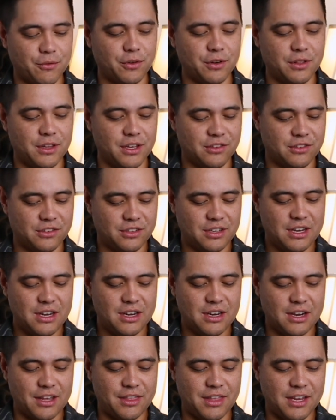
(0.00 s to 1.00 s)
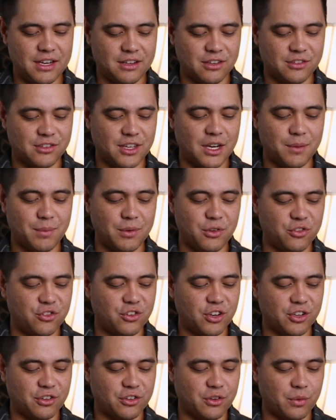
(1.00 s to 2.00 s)
For this, I think the setup is
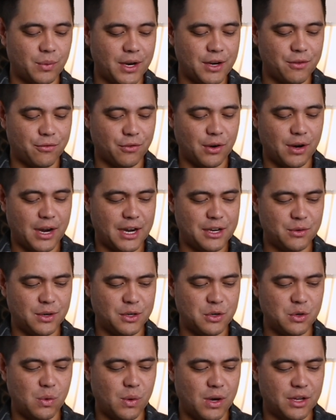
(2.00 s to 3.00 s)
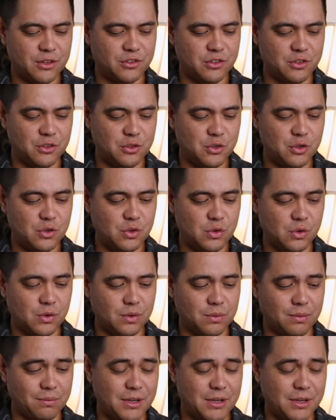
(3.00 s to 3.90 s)
just right for anyone who wants to do